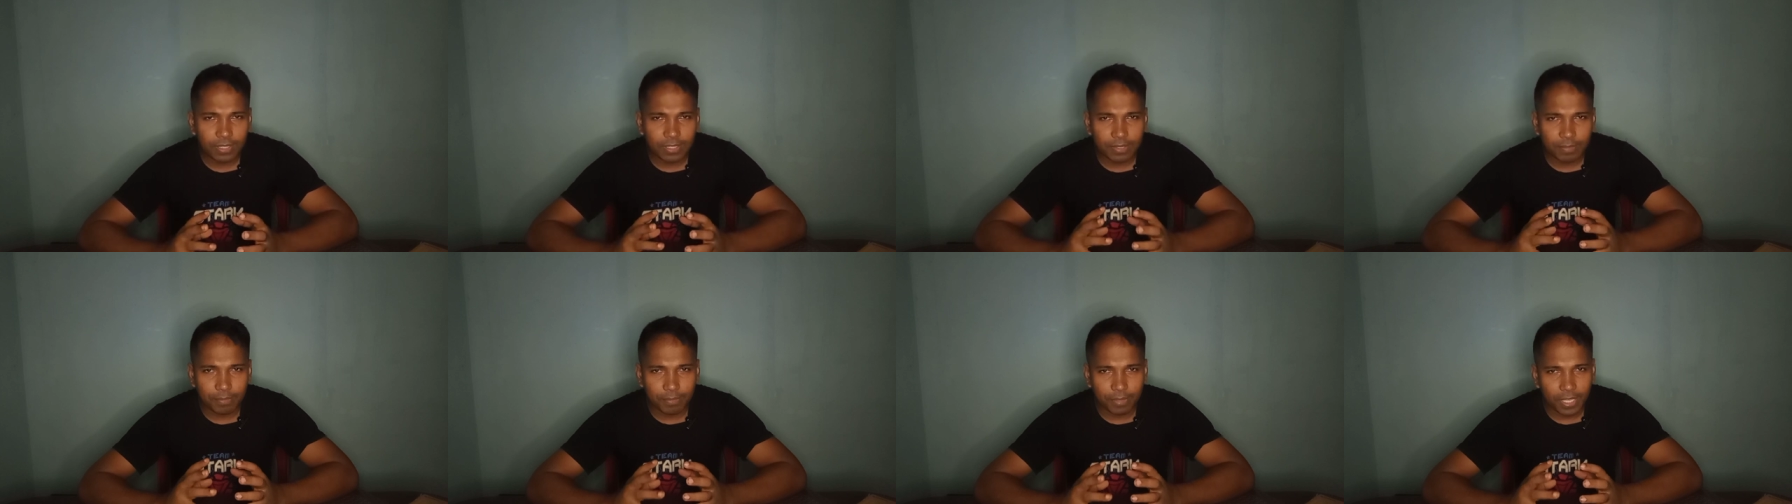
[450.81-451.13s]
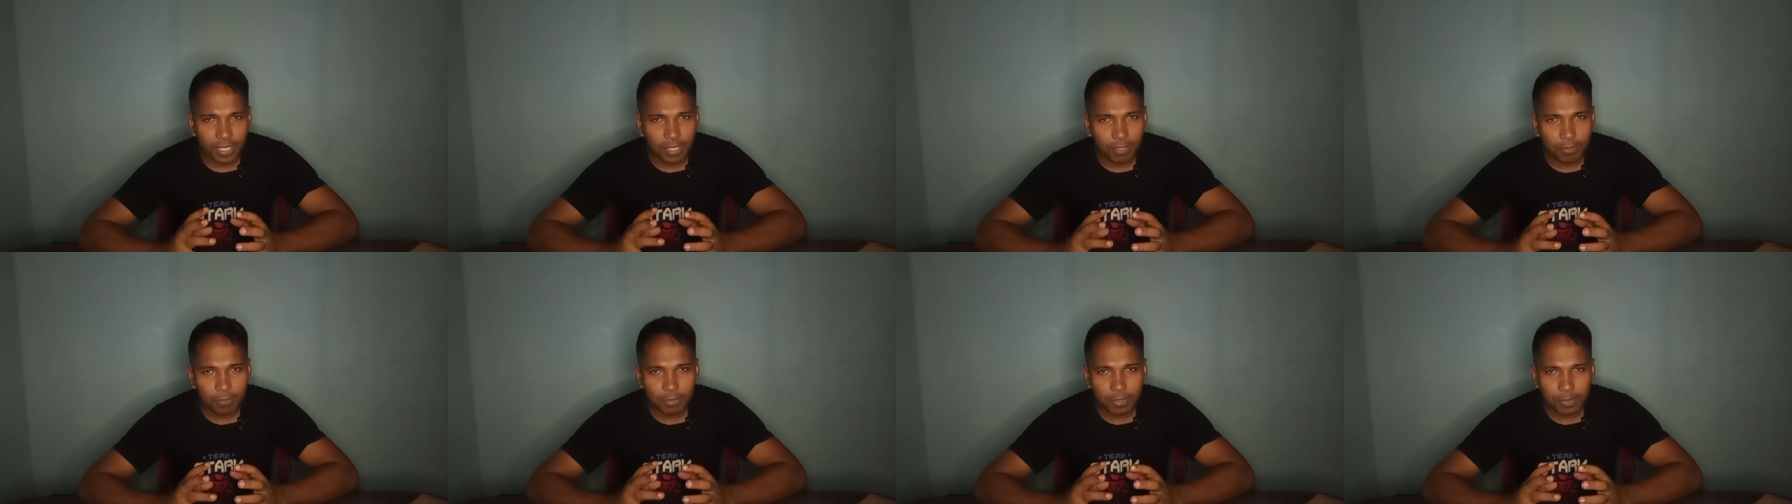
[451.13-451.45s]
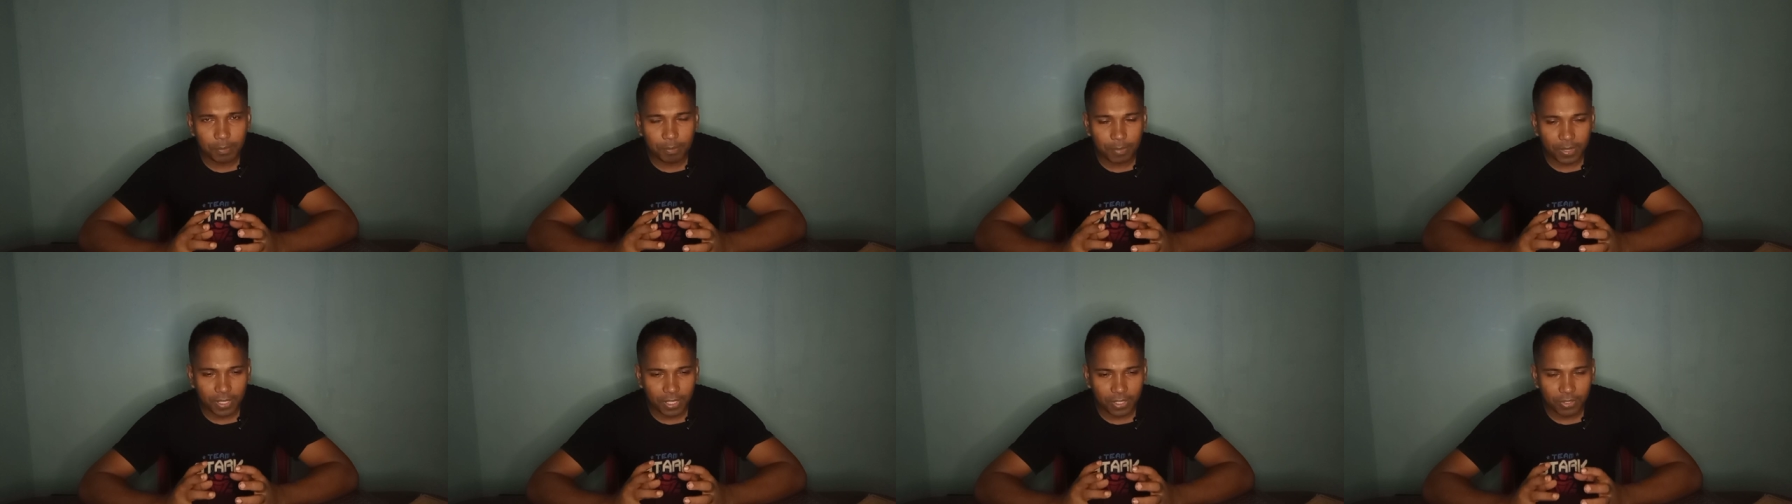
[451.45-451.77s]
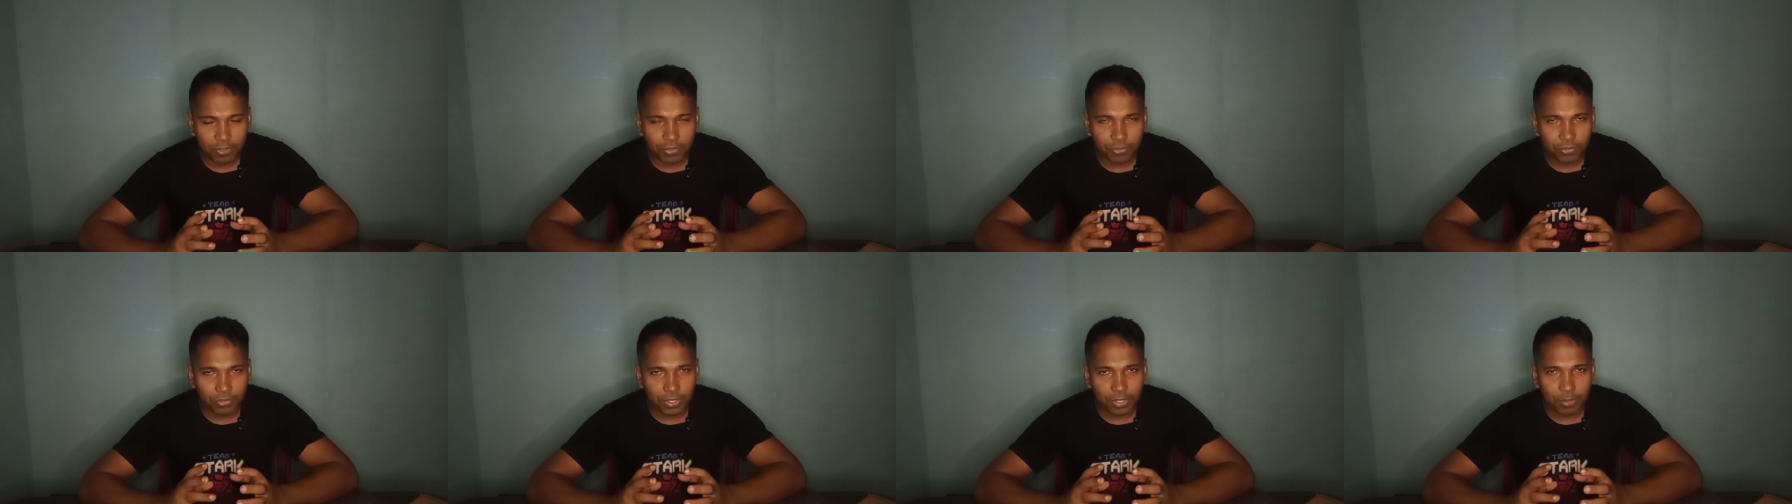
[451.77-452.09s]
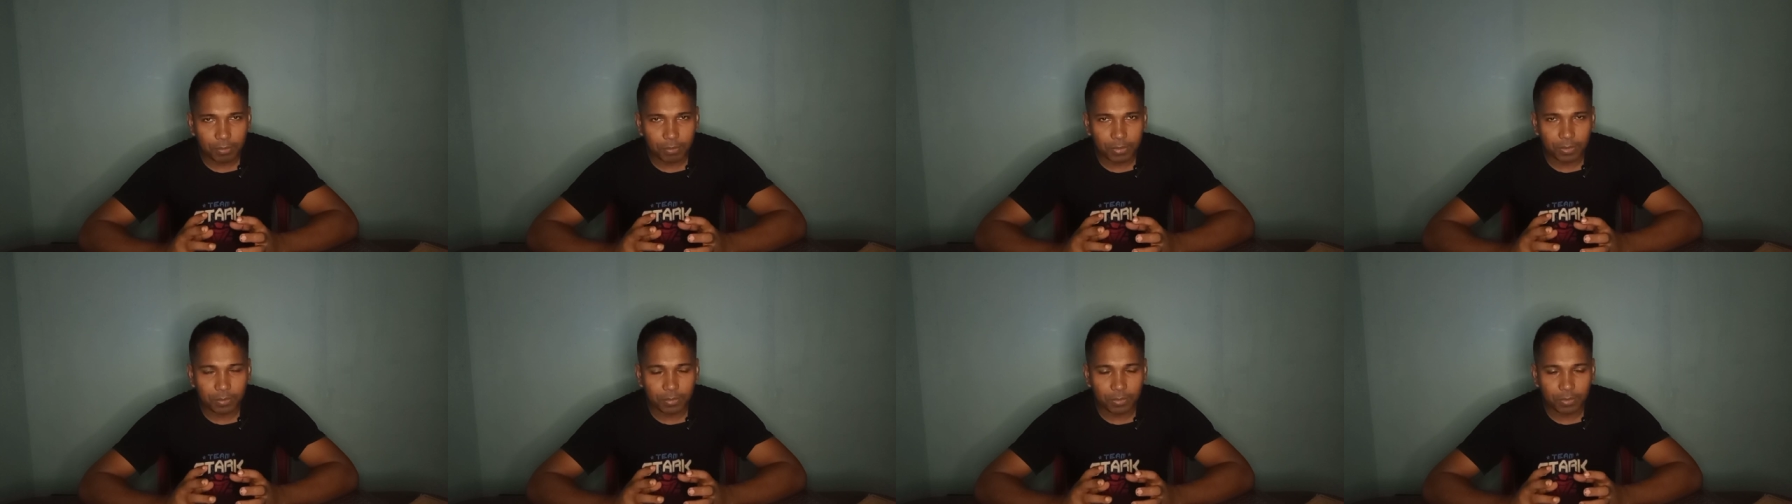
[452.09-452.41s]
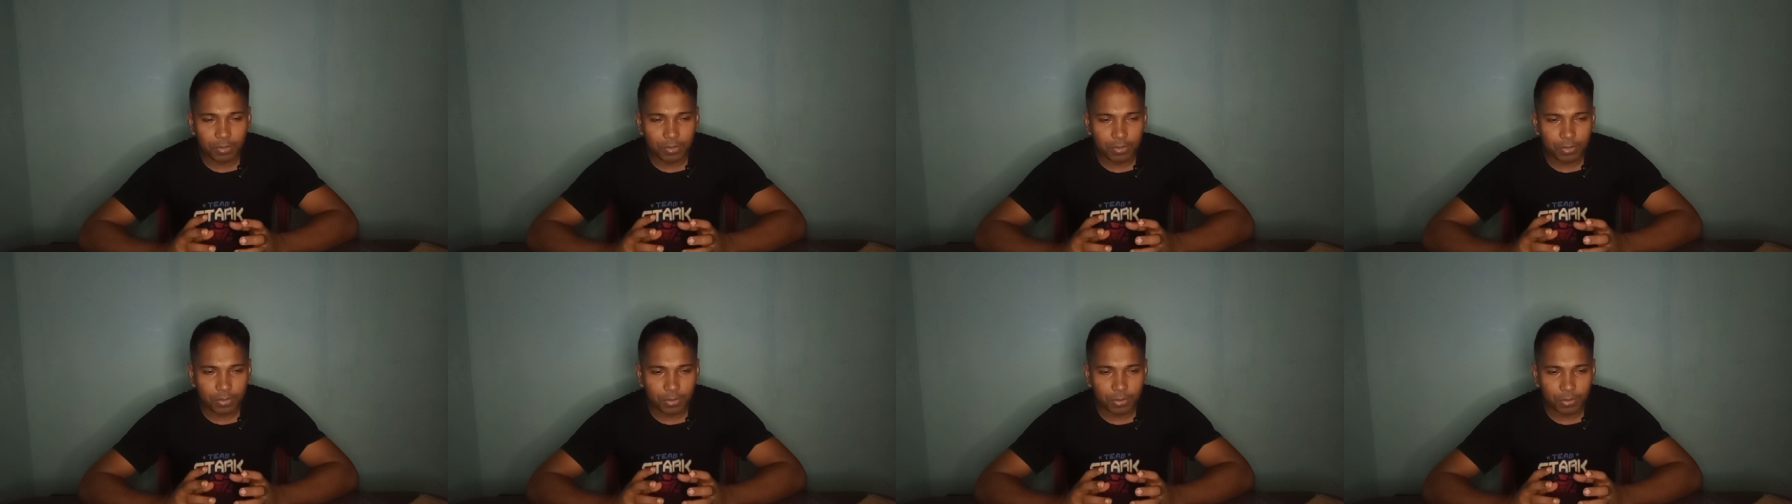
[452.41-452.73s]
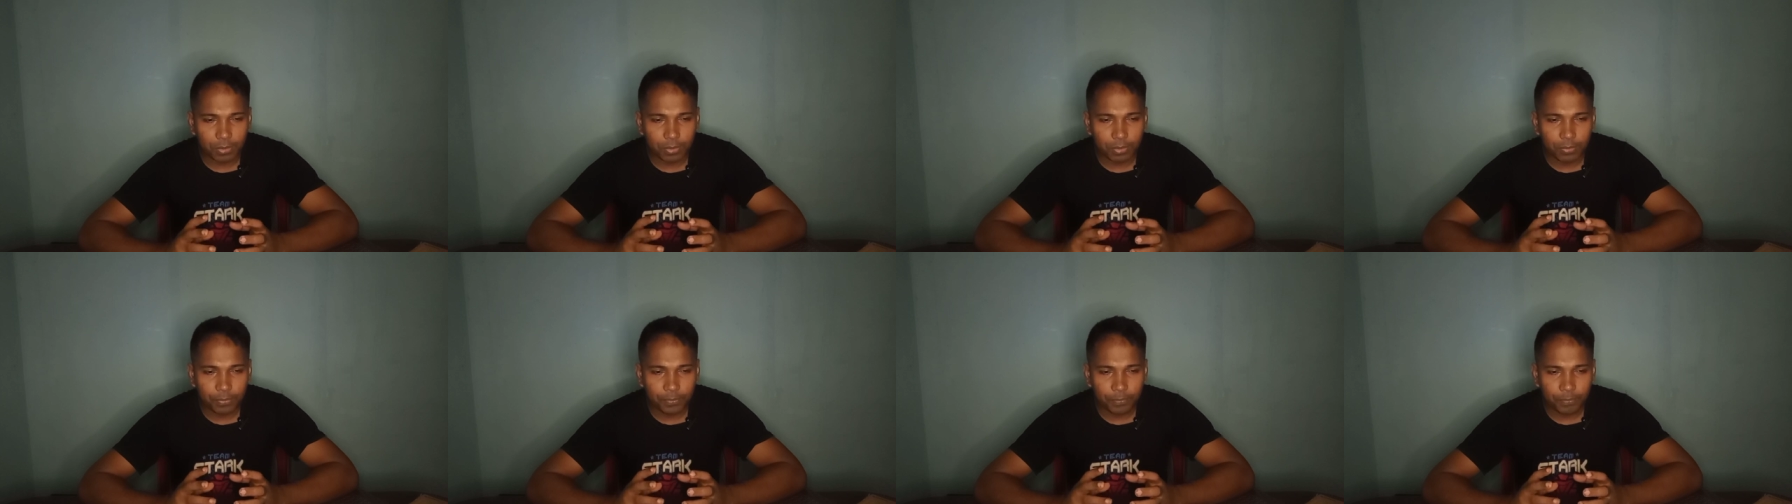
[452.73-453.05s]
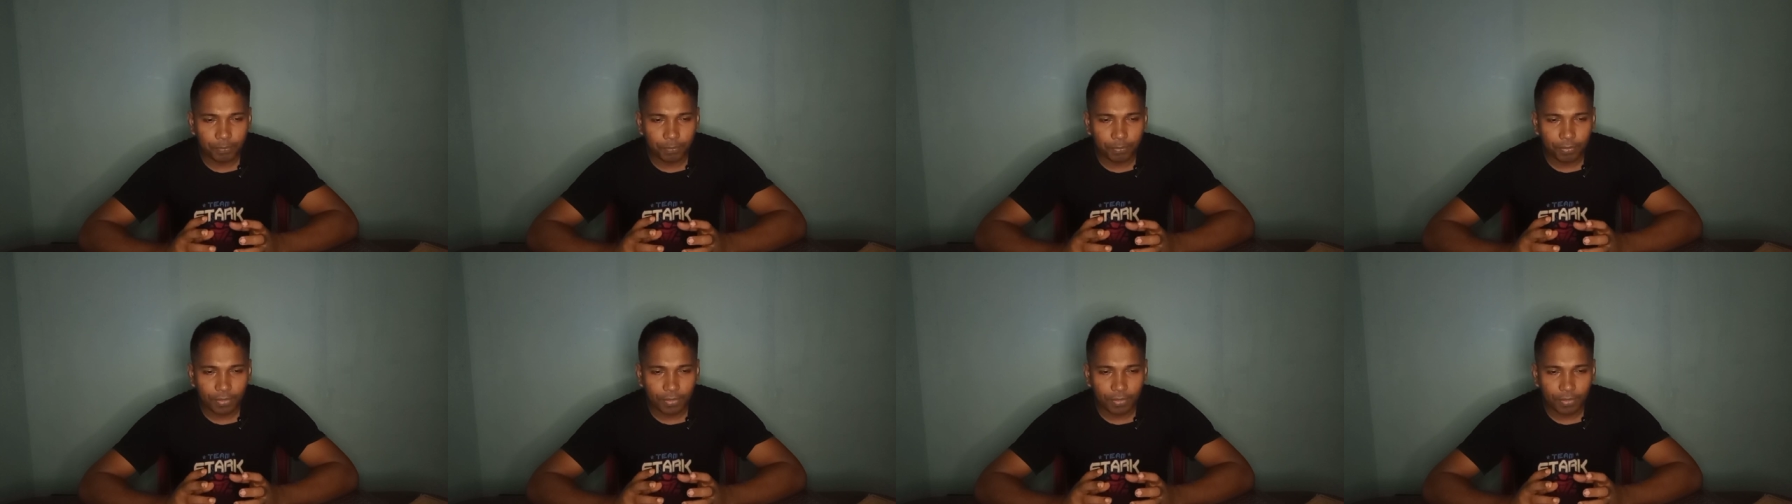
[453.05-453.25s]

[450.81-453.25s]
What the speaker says: is a valuable part on Redbubble, so